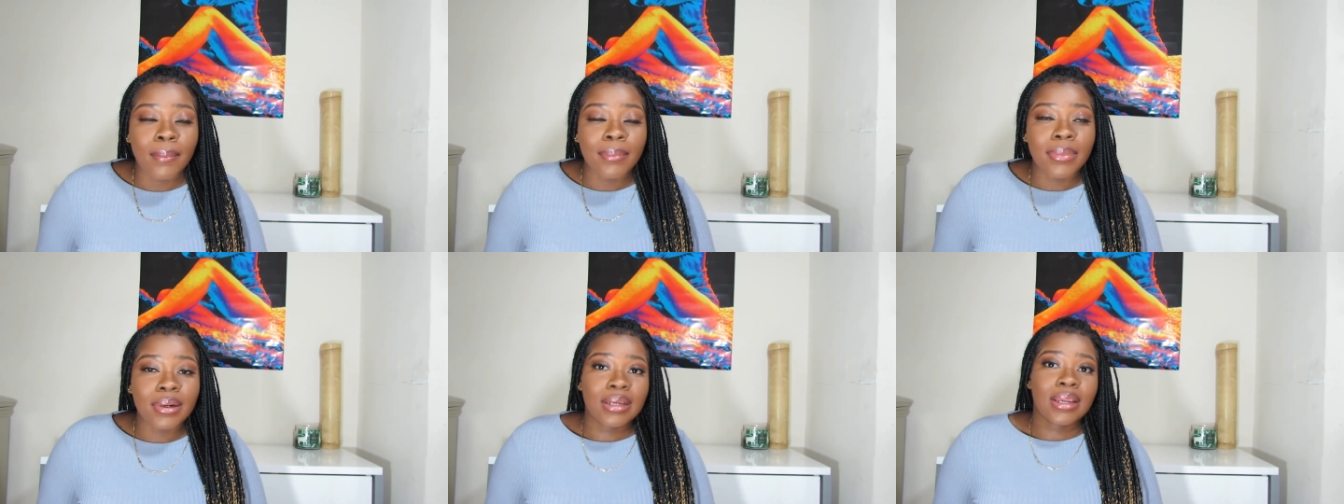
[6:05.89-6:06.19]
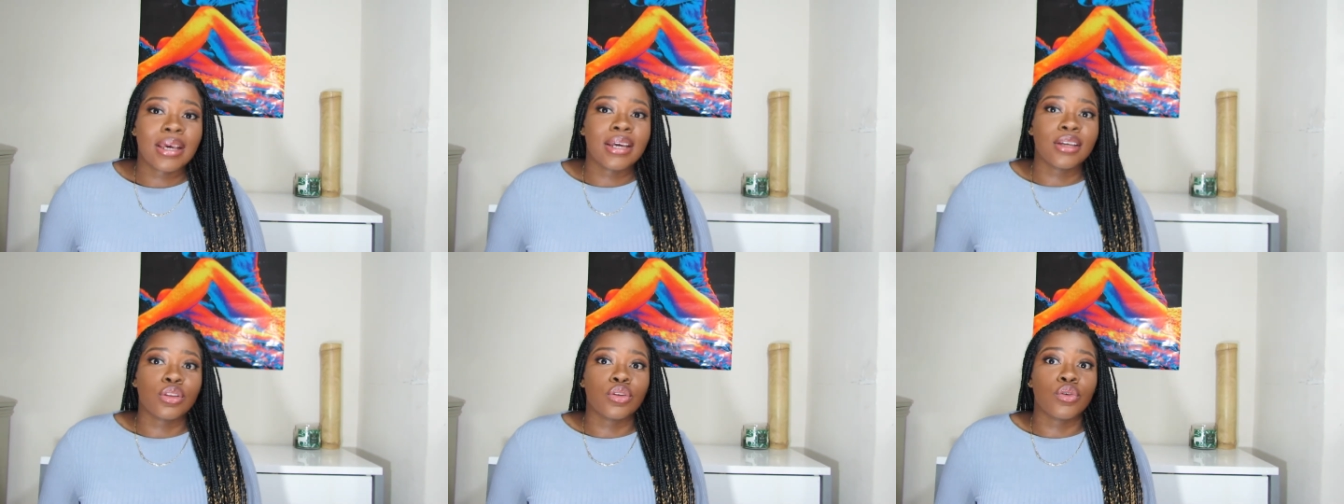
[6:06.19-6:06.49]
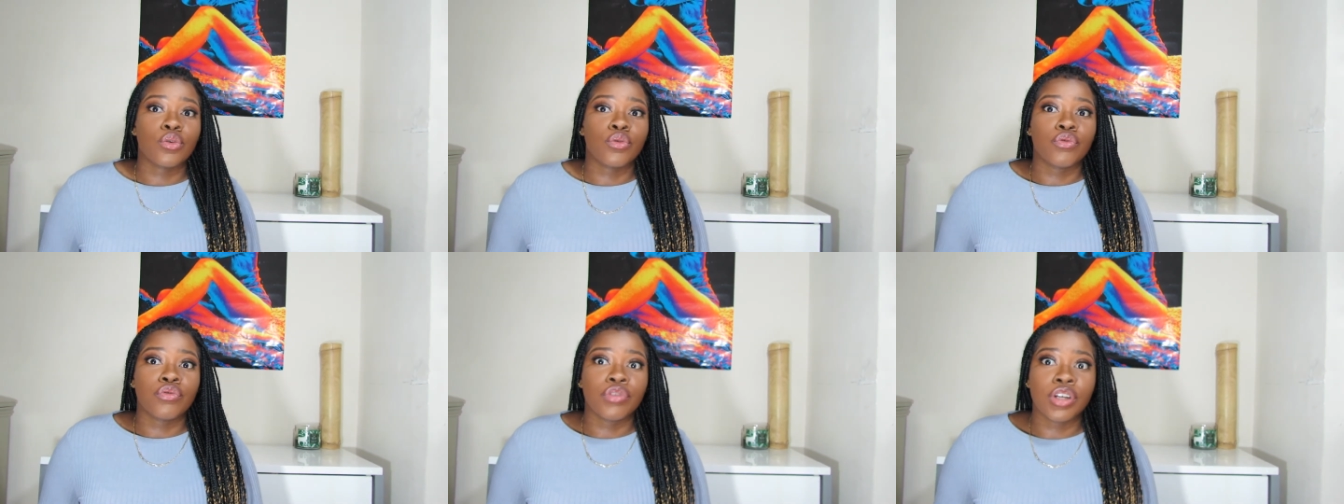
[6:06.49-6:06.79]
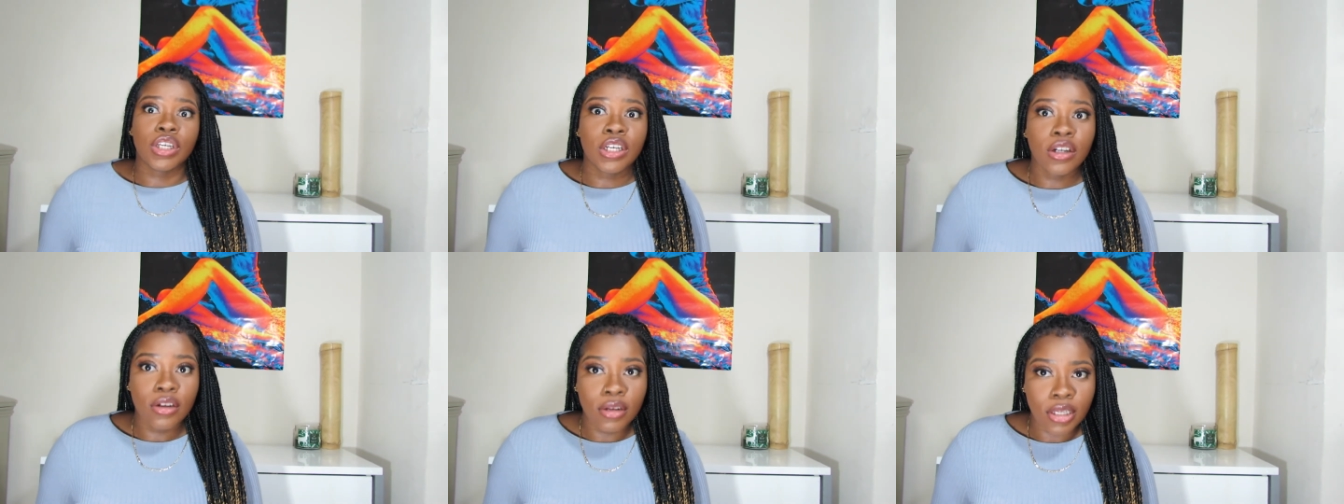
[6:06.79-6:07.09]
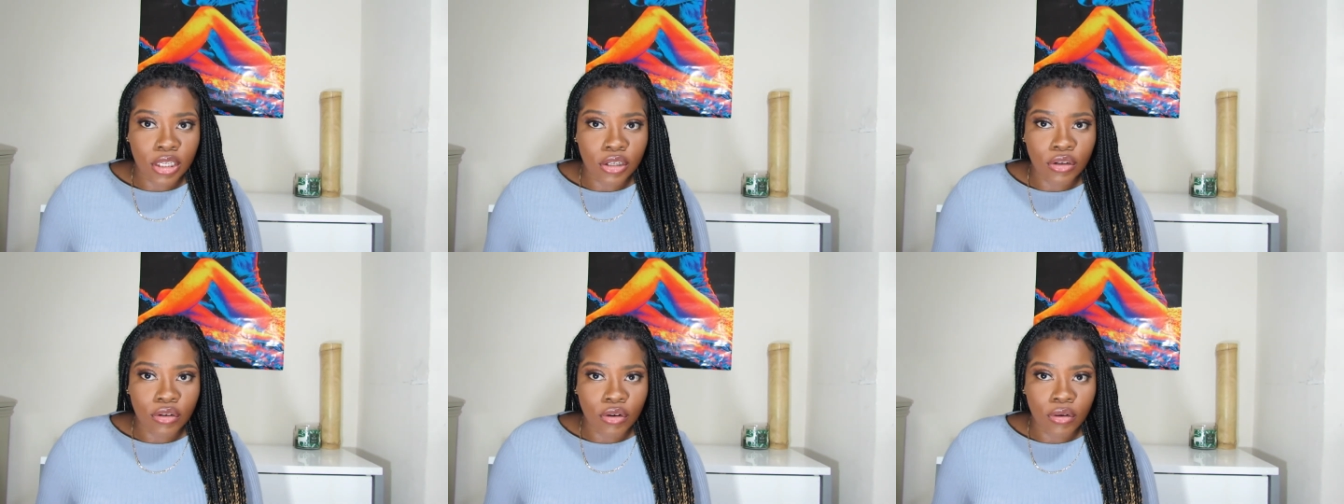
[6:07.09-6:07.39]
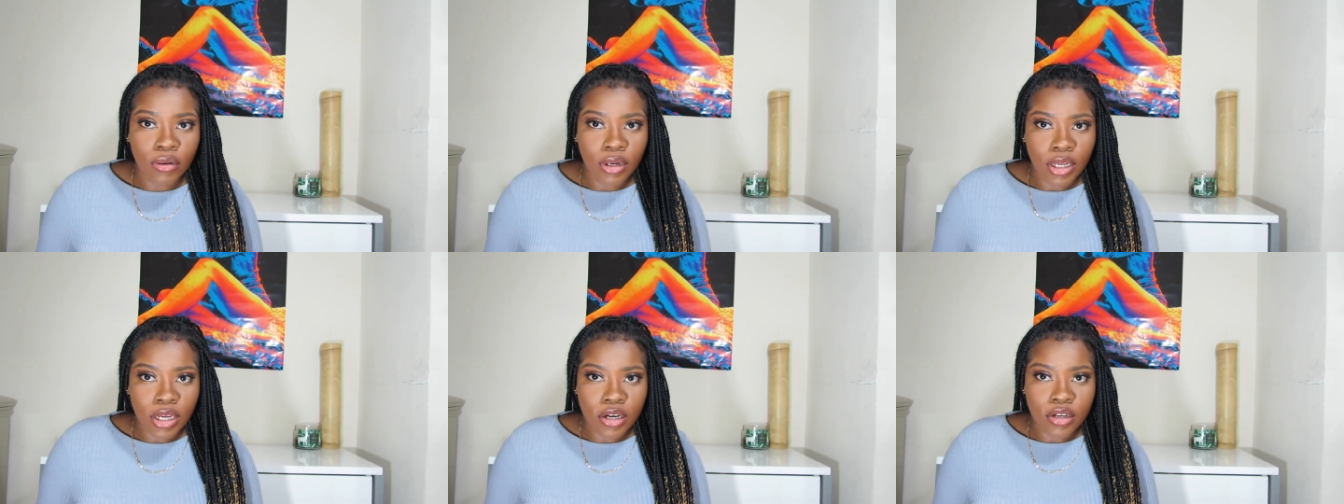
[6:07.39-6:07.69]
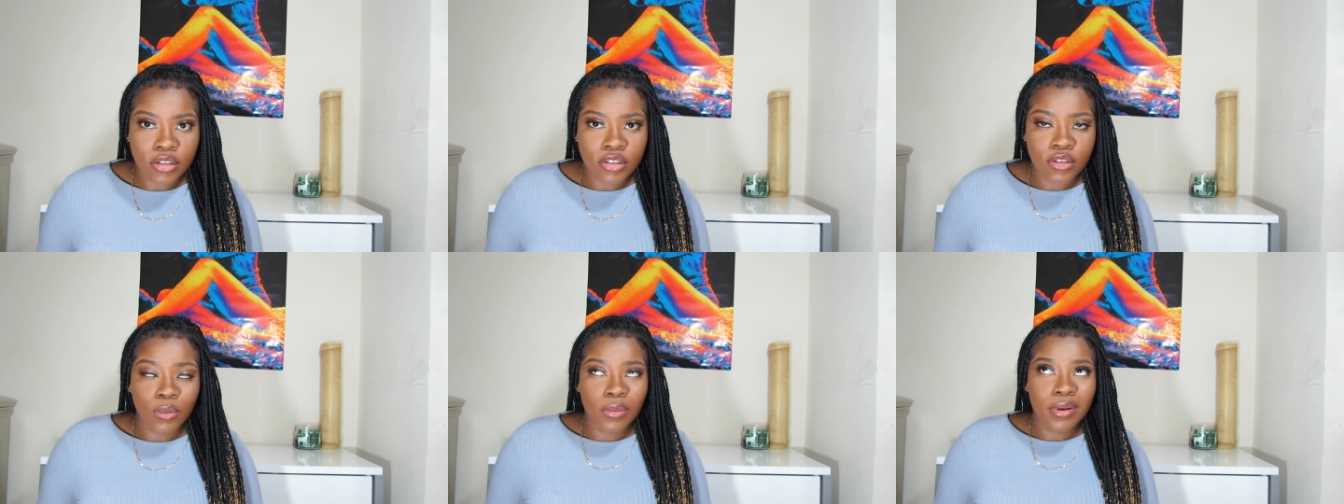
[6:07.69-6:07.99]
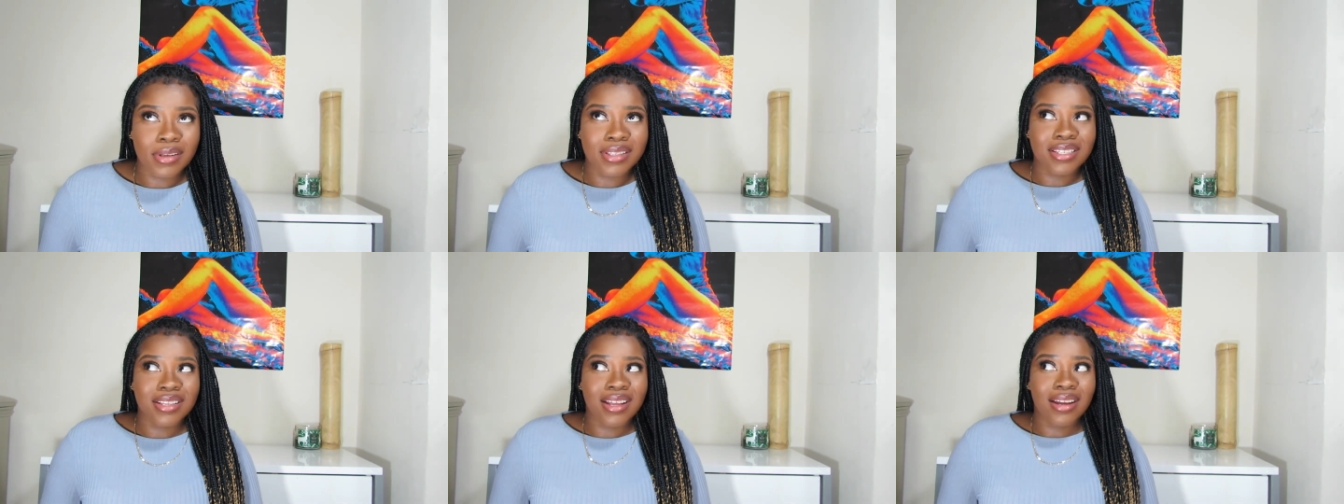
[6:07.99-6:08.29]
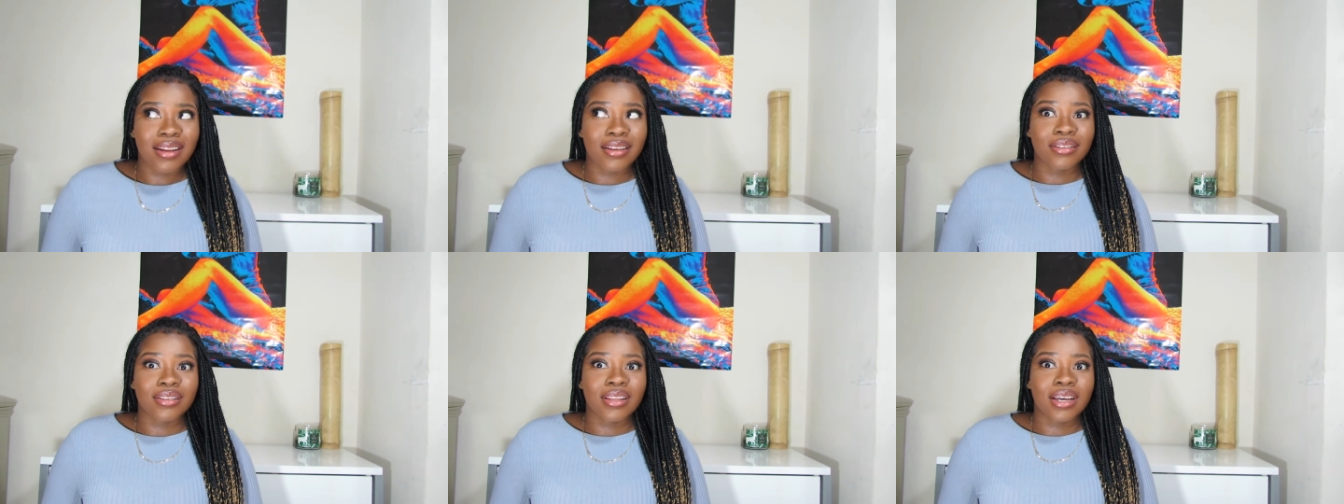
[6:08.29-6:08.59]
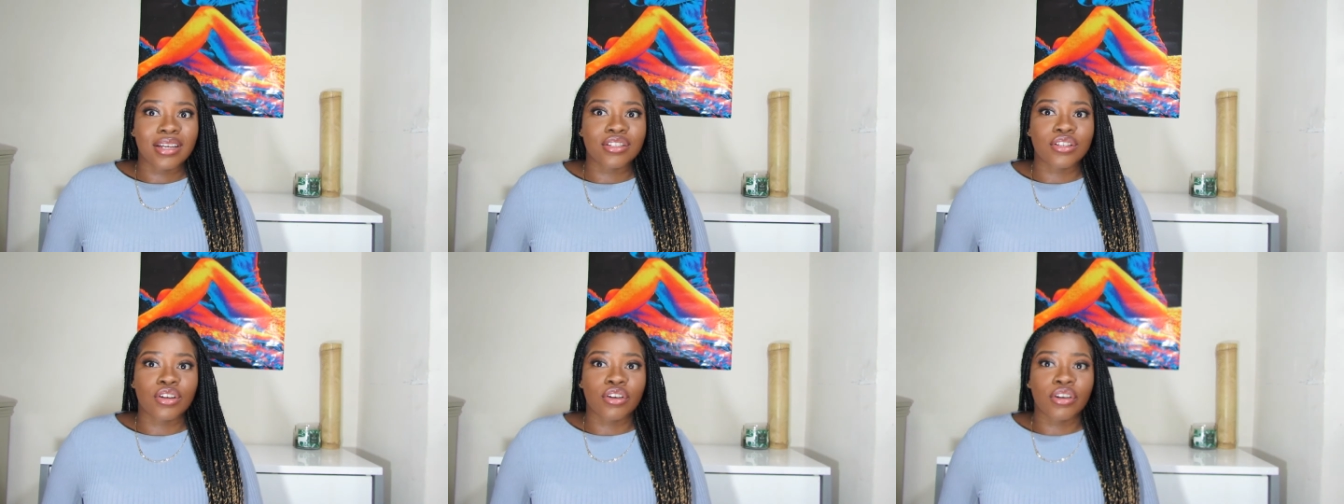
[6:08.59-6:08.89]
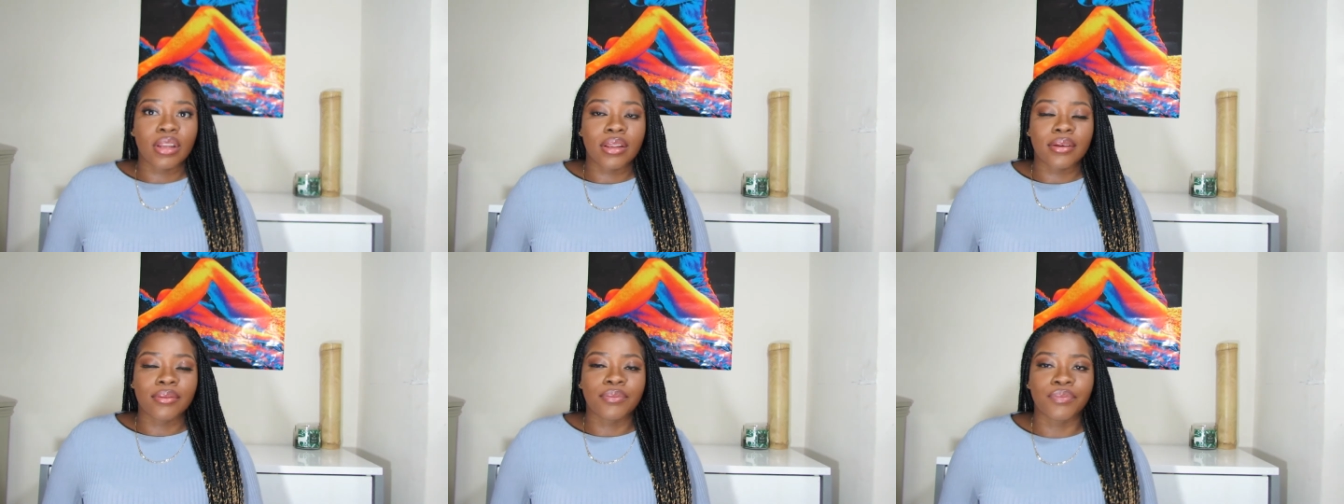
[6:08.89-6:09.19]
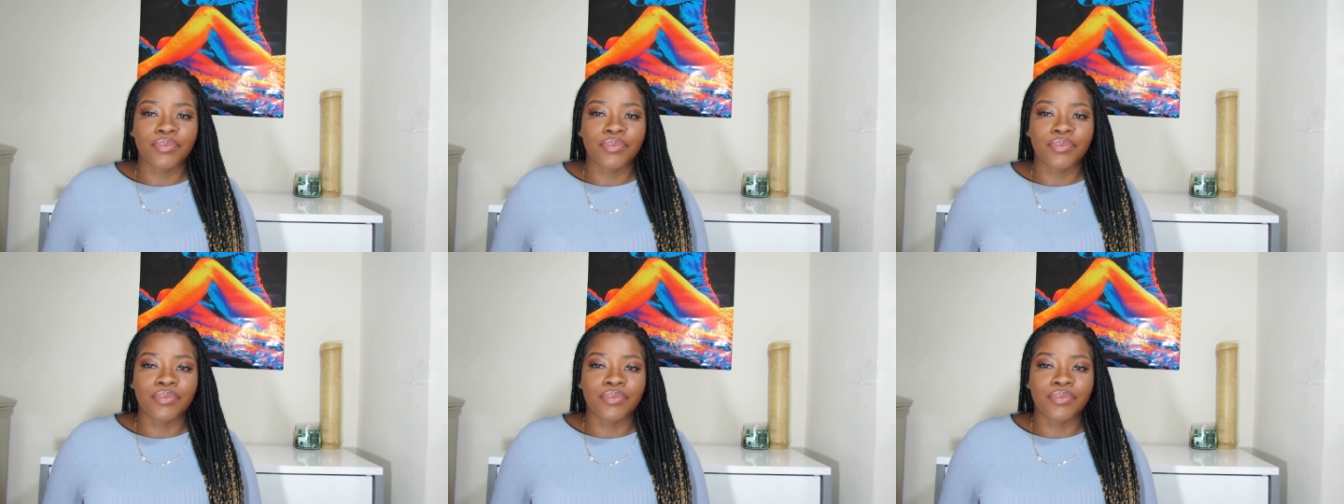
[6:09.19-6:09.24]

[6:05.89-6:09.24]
But like, the real ingrown hairs, the ones that that's our...